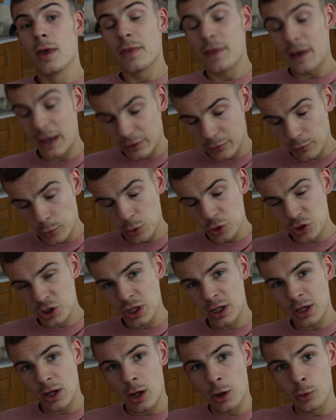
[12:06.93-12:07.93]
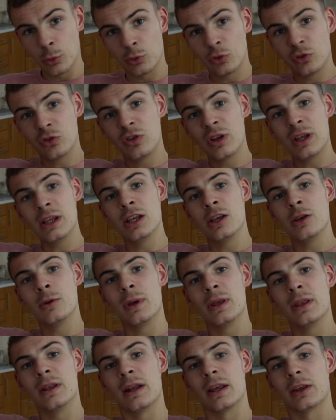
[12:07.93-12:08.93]
Thanks for watching. I will see you
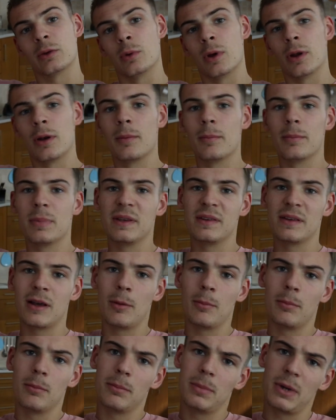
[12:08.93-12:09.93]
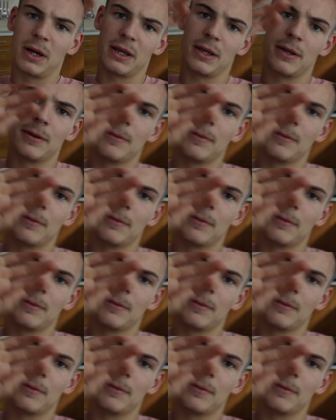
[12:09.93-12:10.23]
in the next one. Peace out. Bye.